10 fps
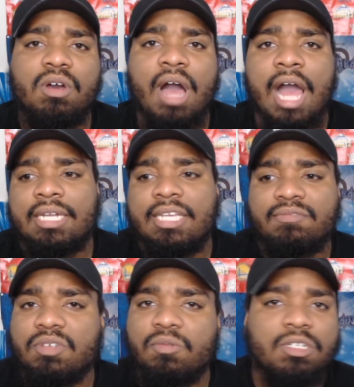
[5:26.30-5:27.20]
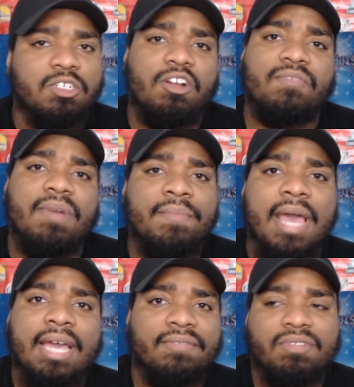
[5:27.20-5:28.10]
I'd give someone the shirt off my
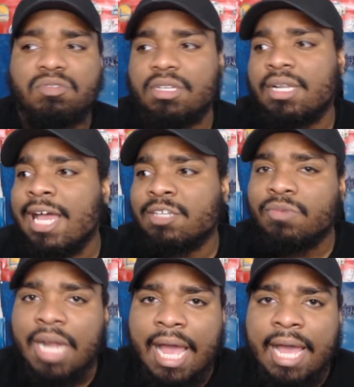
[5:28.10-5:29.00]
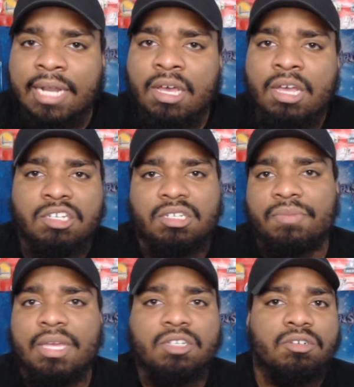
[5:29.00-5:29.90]
back if it was the last one I had, just to
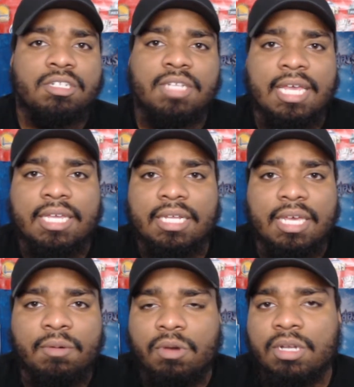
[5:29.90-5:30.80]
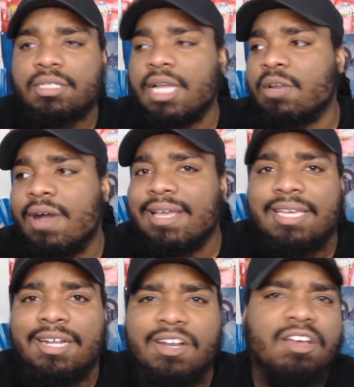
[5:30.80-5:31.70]
make sure that they can get one, because I know I can
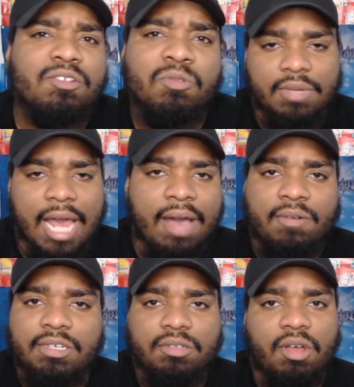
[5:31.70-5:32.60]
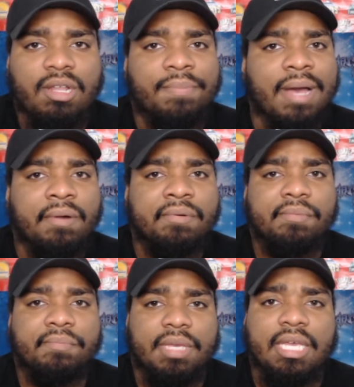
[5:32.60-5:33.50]
get another one. Now it's all about
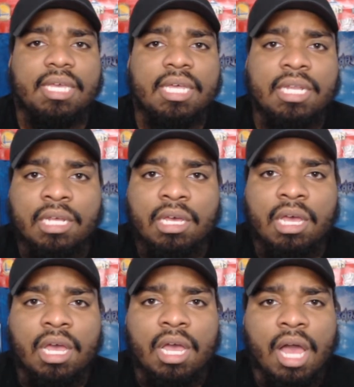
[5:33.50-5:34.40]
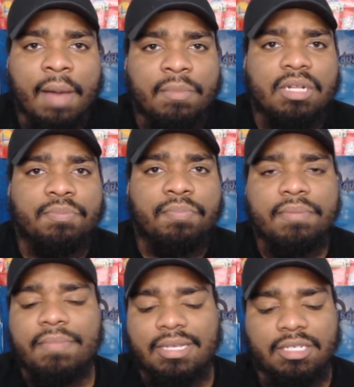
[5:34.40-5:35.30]
me, and I'm gonna put
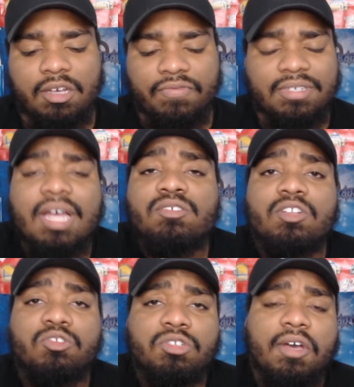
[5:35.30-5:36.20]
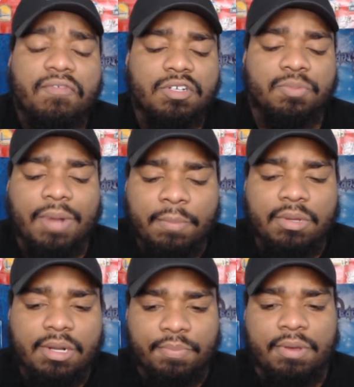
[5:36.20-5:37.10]
myself. It sounds a little selfish, but I'm
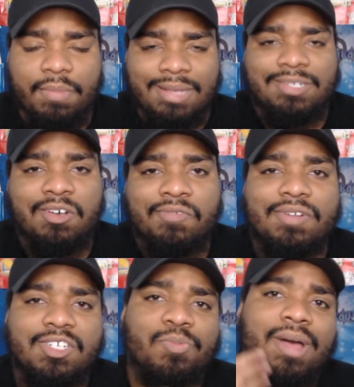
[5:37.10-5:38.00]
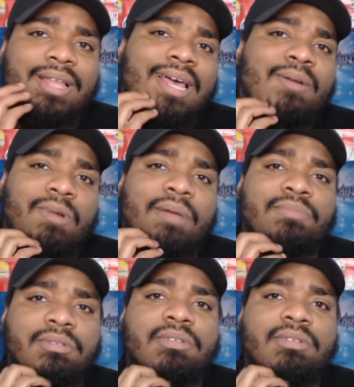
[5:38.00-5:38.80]
gonna put myself in a spotlight where I'm